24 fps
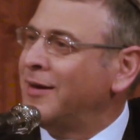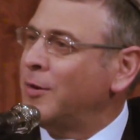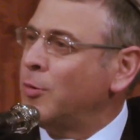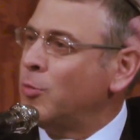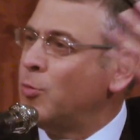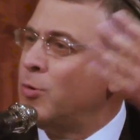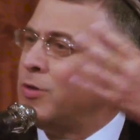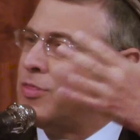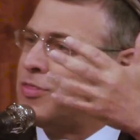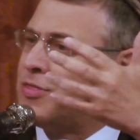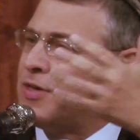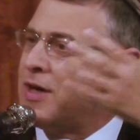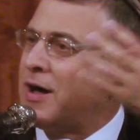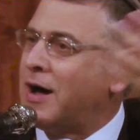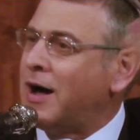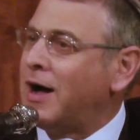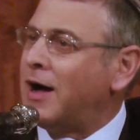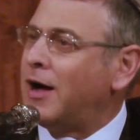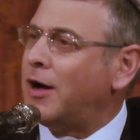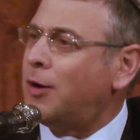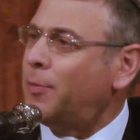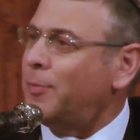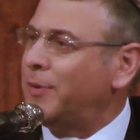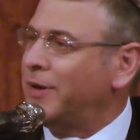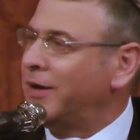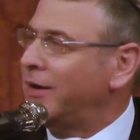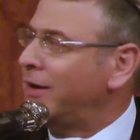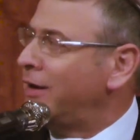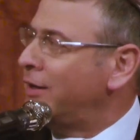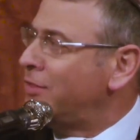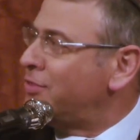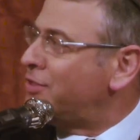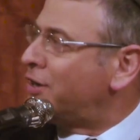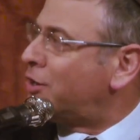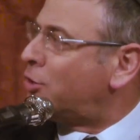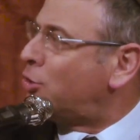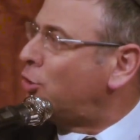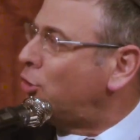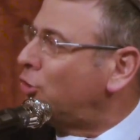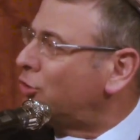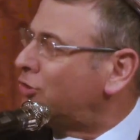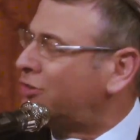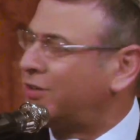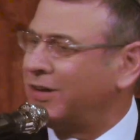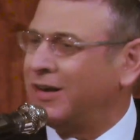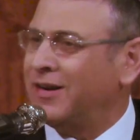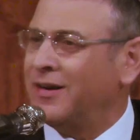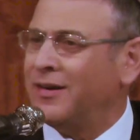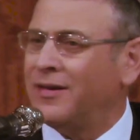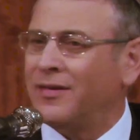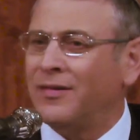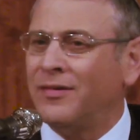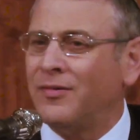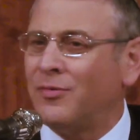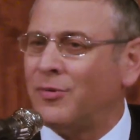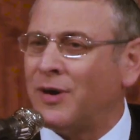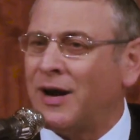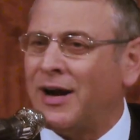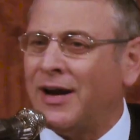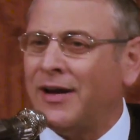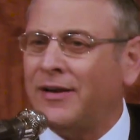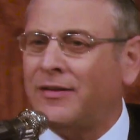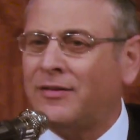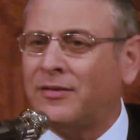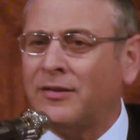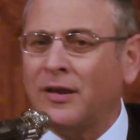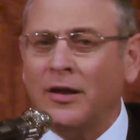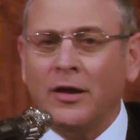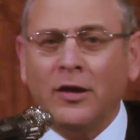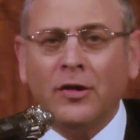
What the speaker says: with the army in the Kotel, right?